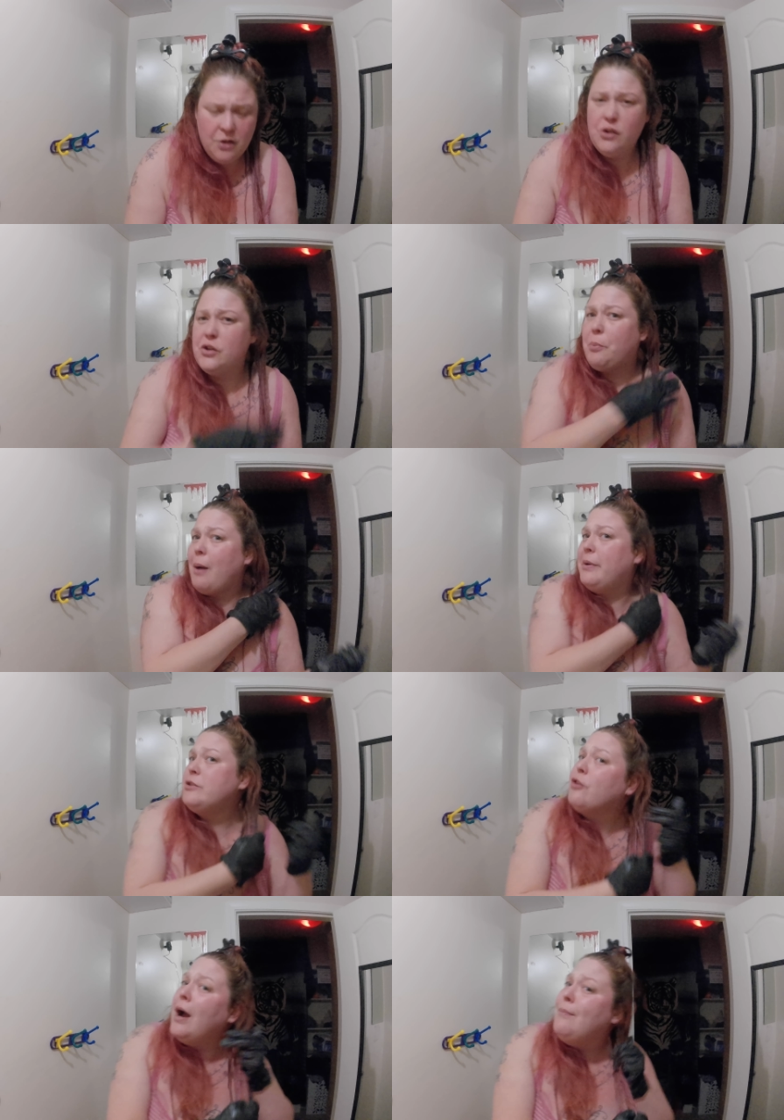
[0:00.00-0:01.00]
You should probably
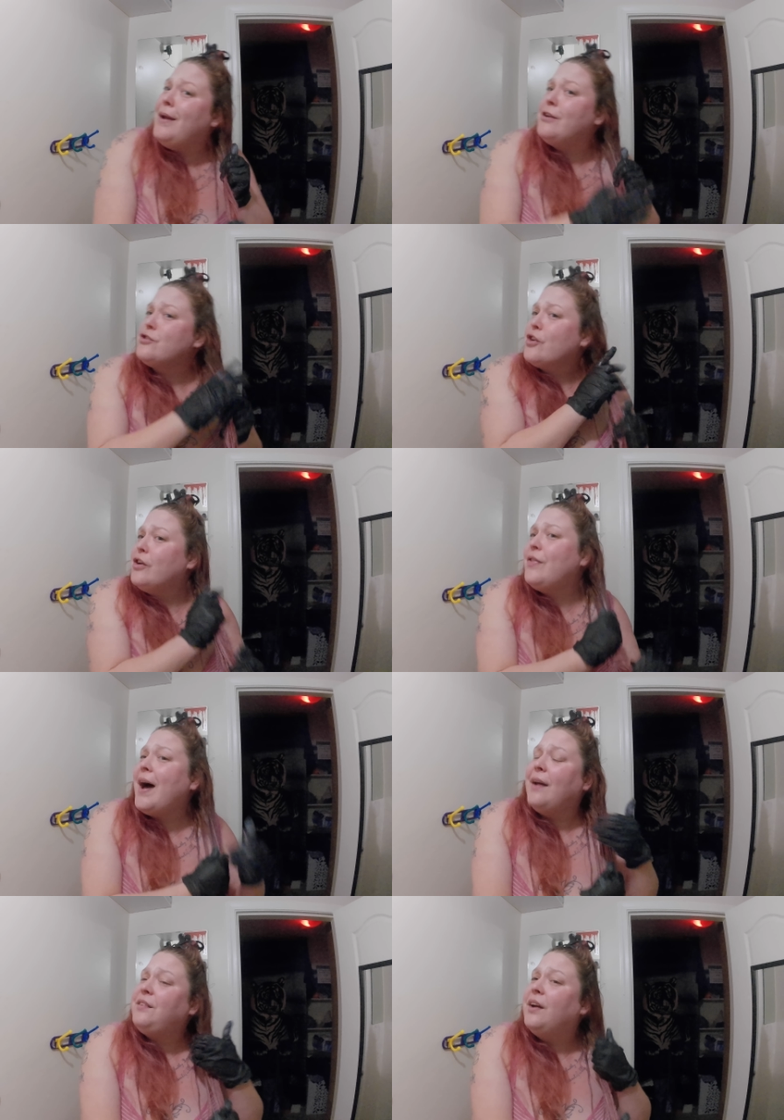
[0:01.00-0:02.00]
try and make sure
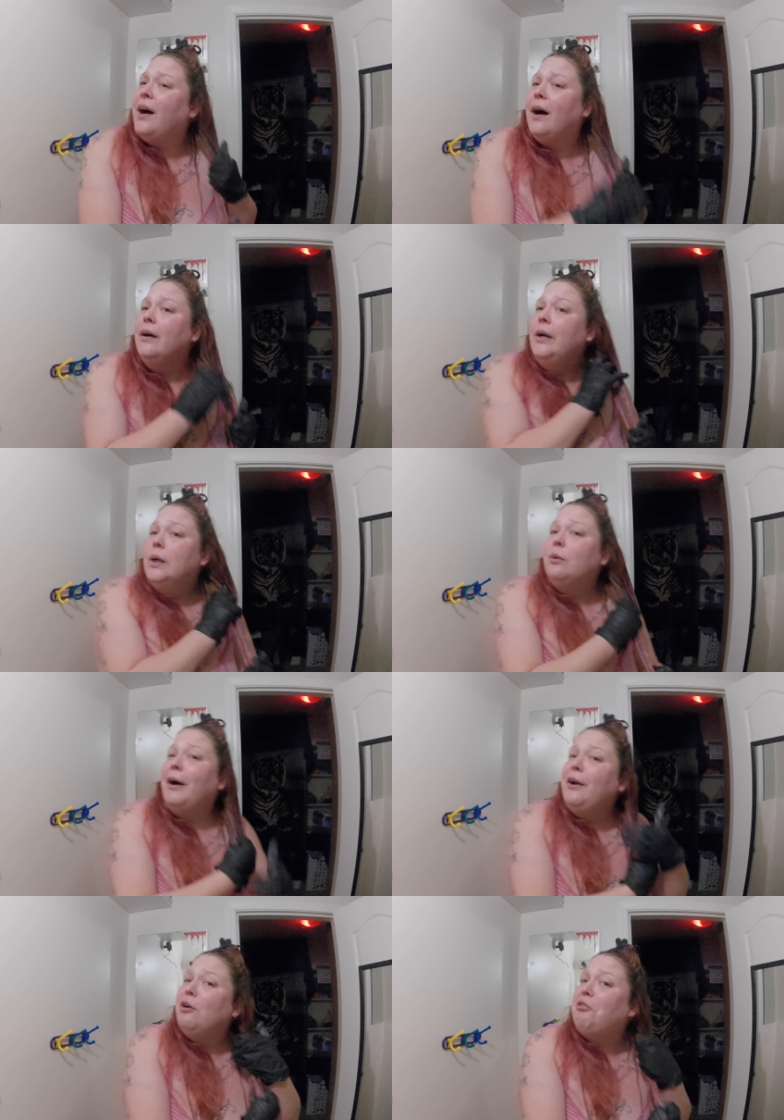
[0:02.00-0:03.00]
that, well,
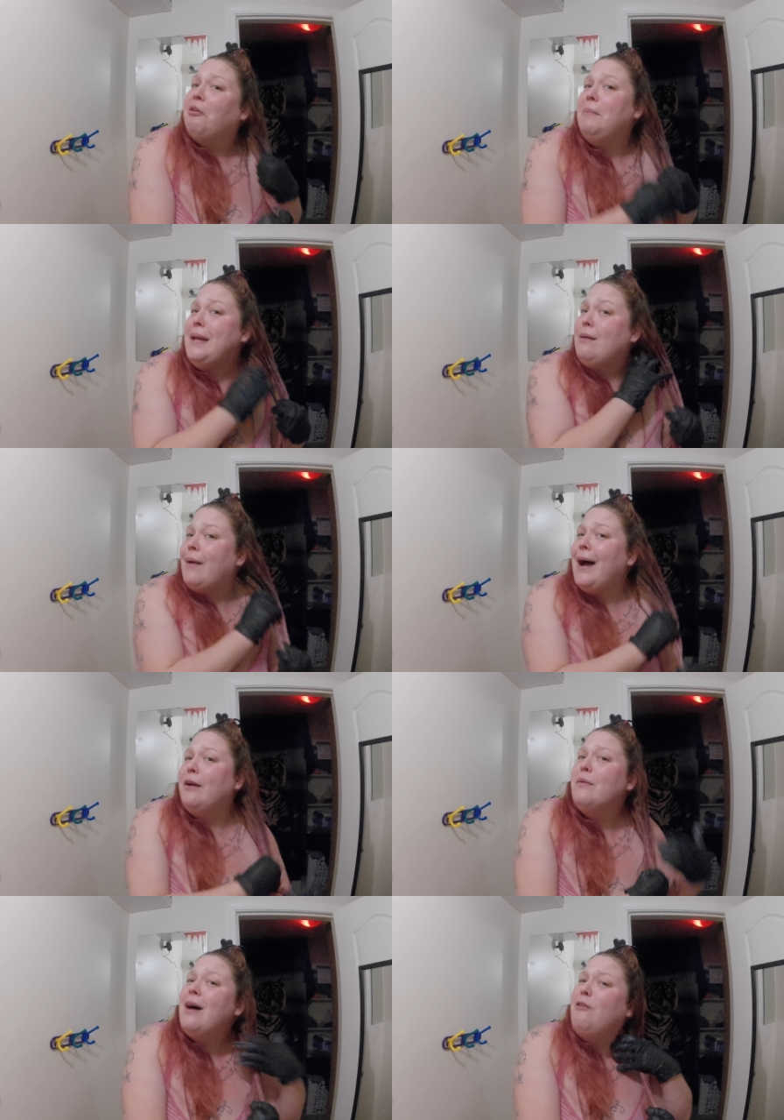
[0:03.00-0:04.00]
I know for me, I
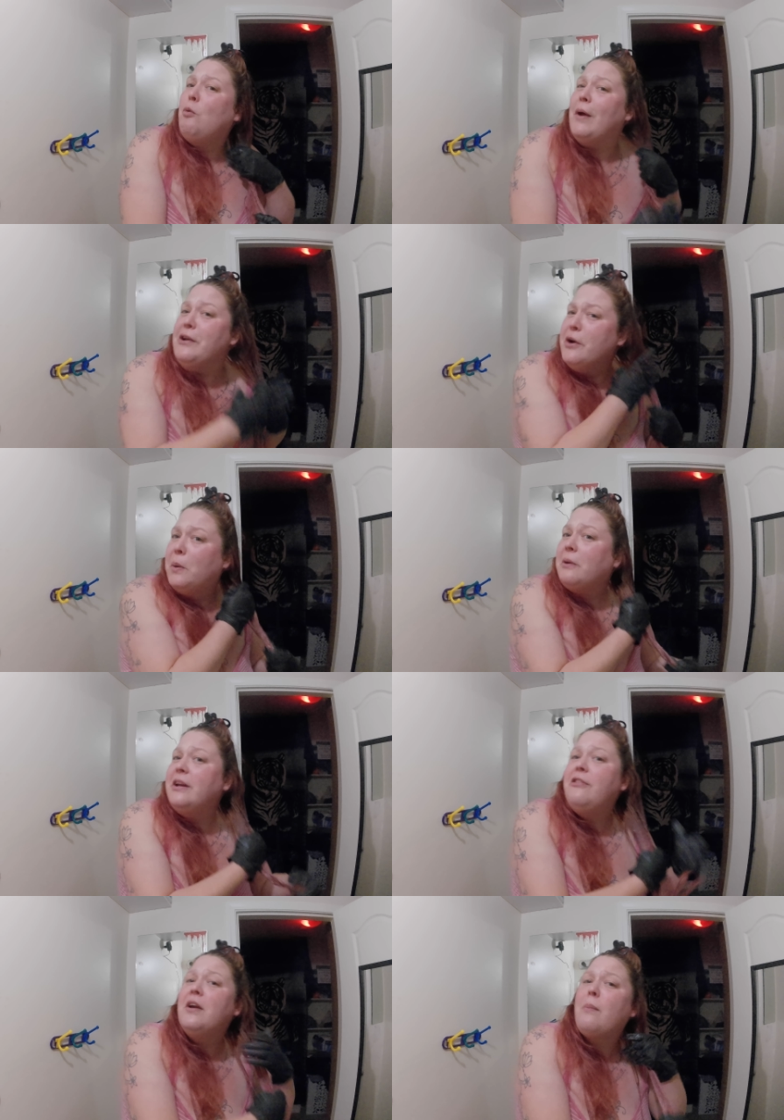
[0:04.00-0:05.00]
don't have a window or
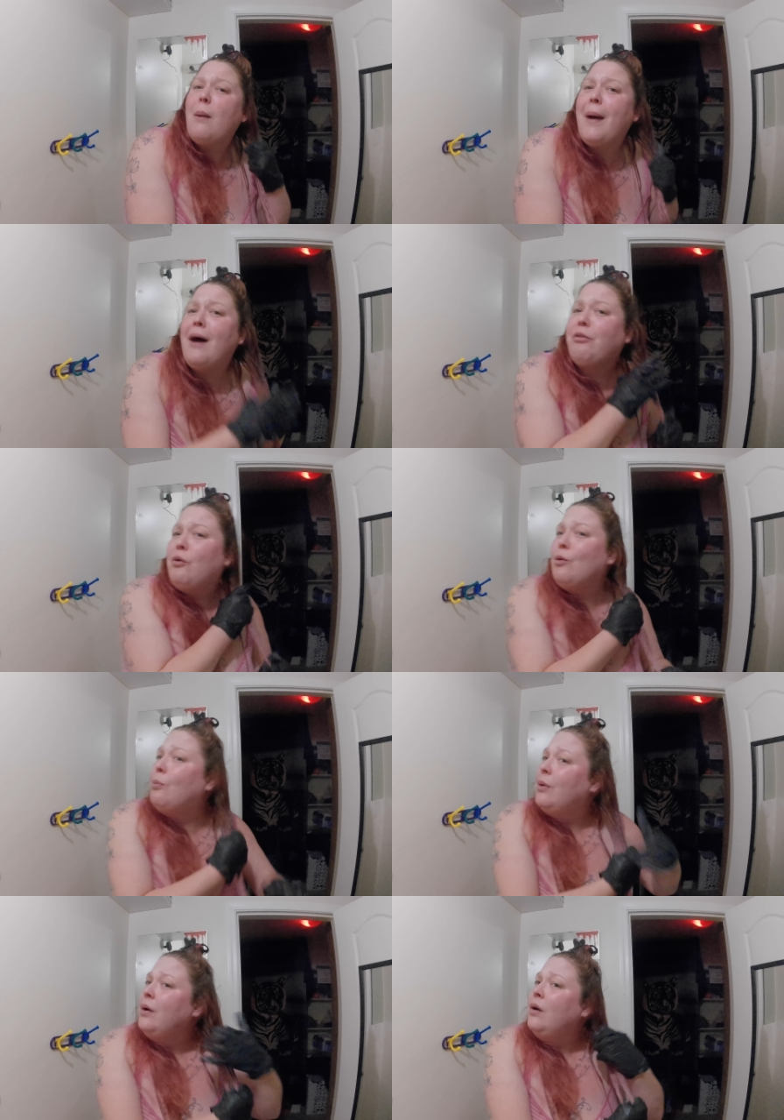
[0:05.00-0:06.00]
anything in my
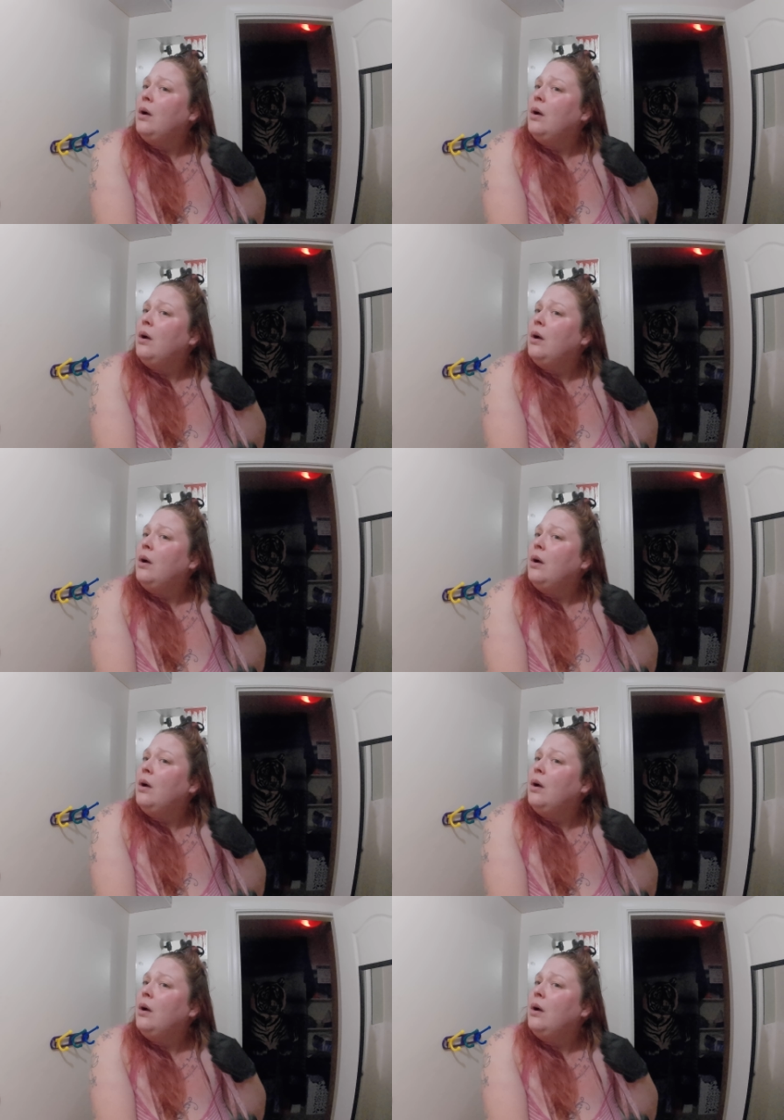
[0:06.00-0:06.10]
bathroom.